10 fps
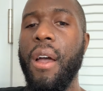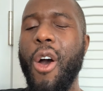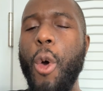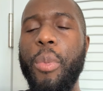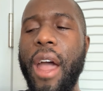
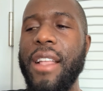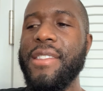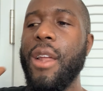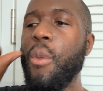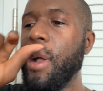Oprah had
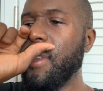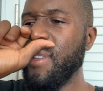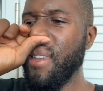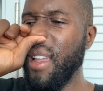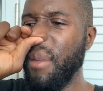said
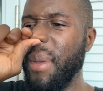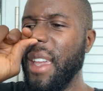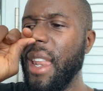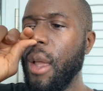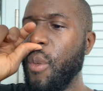once in the
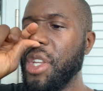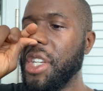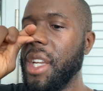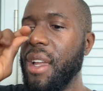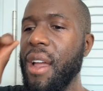beginning when
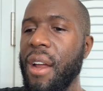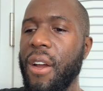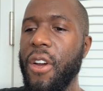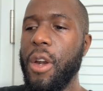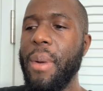she
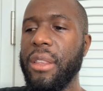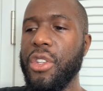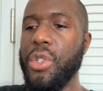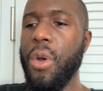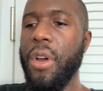heard about the
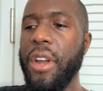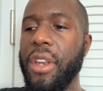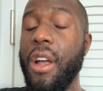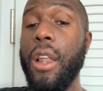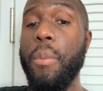story,
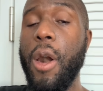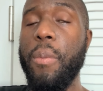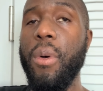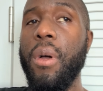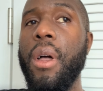The Color
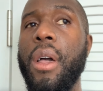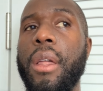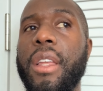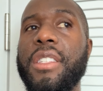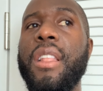Purple,
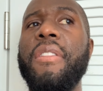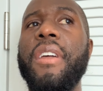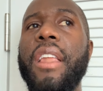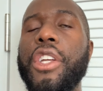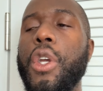there's
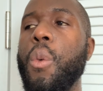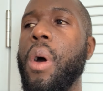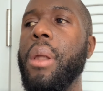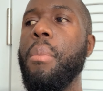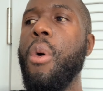nothing that she
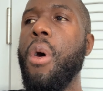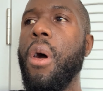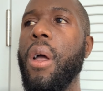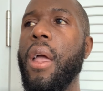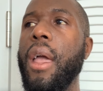wanted
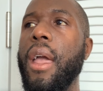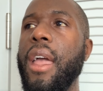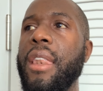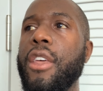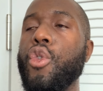more
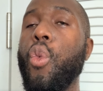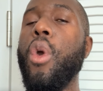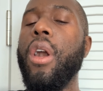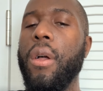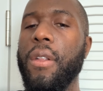in this
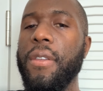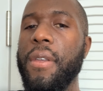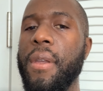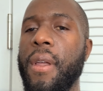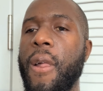world
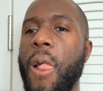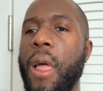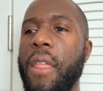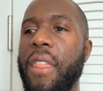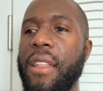
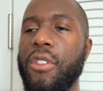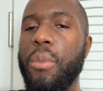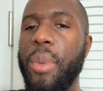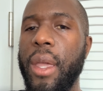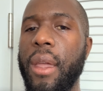than to
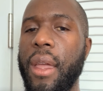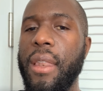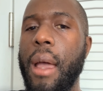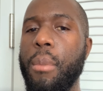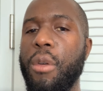be in
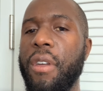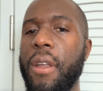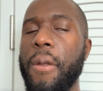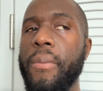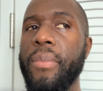that movie.
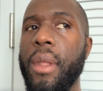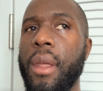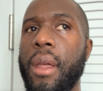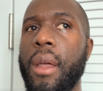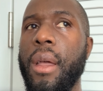
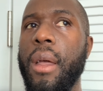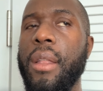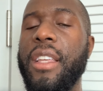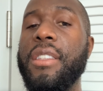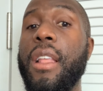
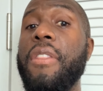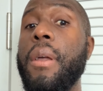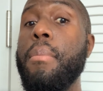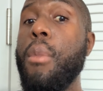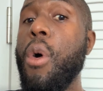There's
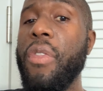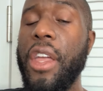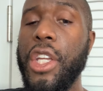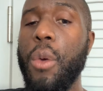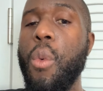nothing more
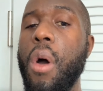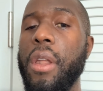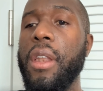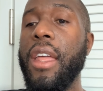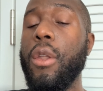that she
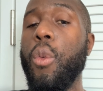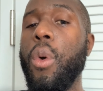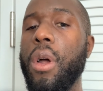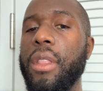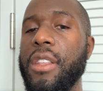wanted in the
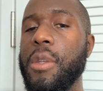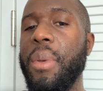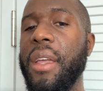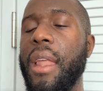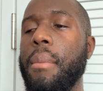world than to
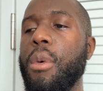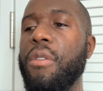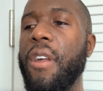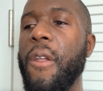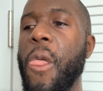be in that
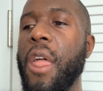movie.